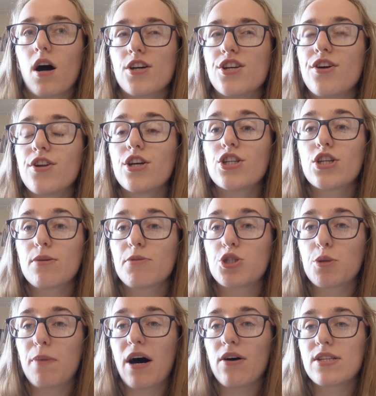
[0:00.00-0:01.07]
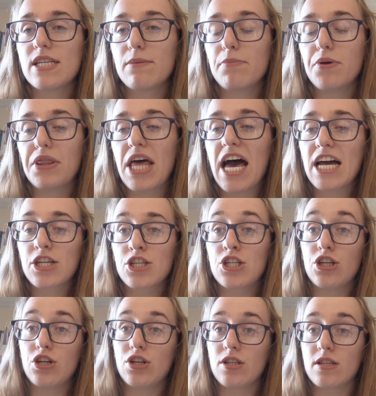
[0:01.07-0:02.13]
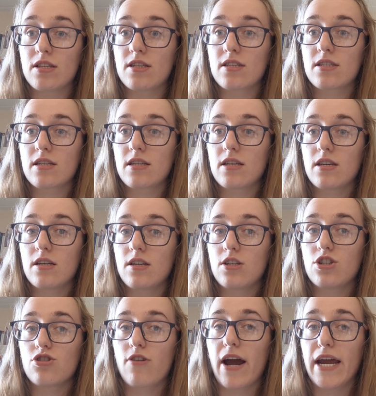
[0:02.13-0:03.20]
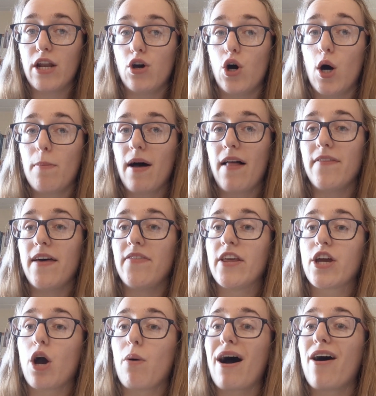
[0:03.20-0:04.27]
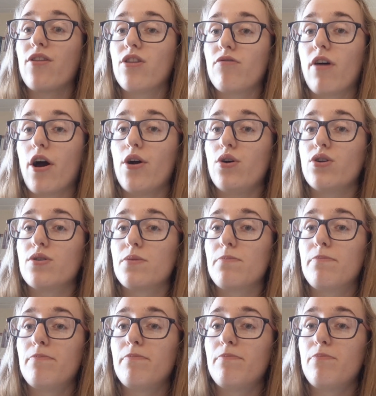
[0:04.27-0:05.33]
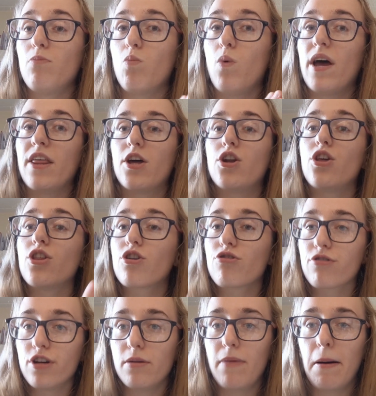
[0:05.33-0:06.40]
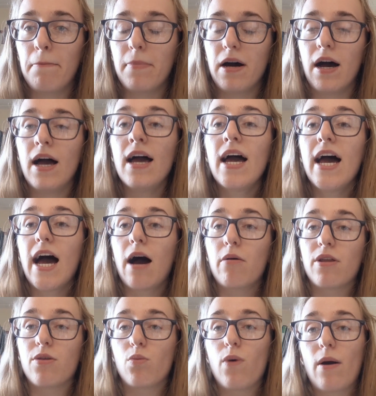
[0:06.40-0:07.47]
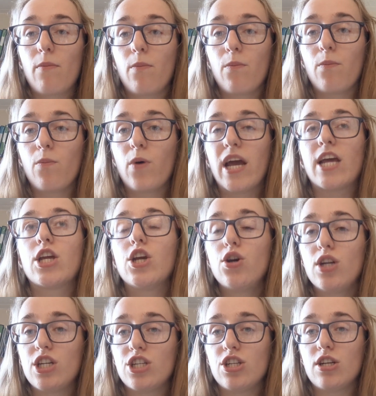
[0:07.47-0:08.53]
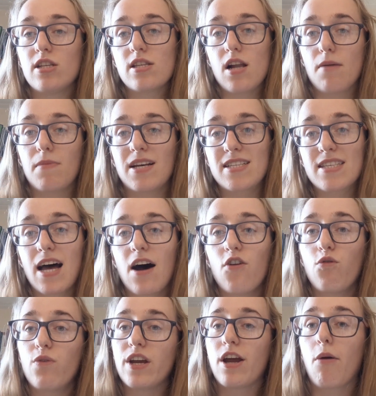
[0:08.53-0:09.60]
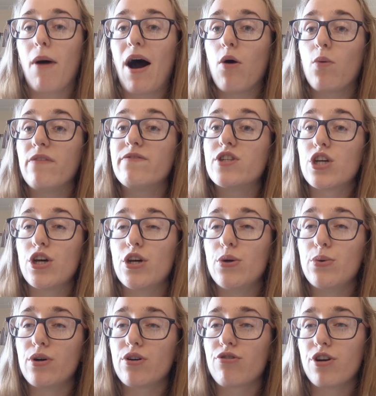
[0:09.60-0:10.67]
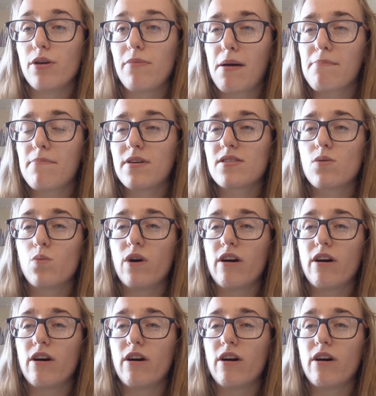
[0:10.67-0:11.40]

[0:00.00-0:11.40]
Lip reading: I don't know too much about it, but their students train up and then they go out on the road with another crew member. However, when we're uni students like myself, we go out with two crew members